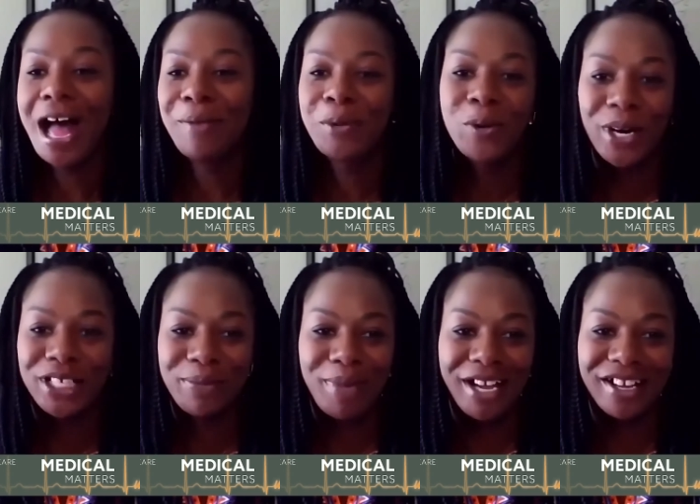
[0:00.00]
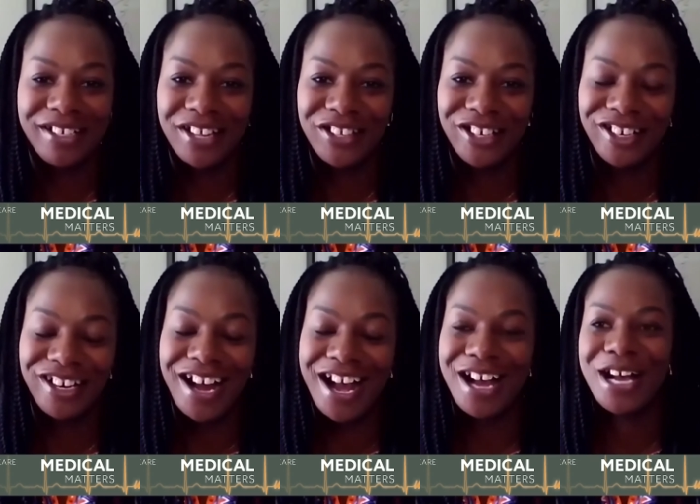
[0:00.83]
I'm going to make
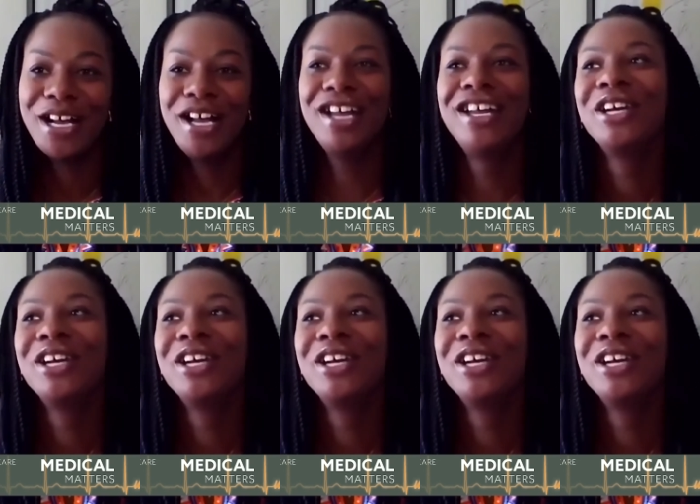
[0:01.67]
another uh,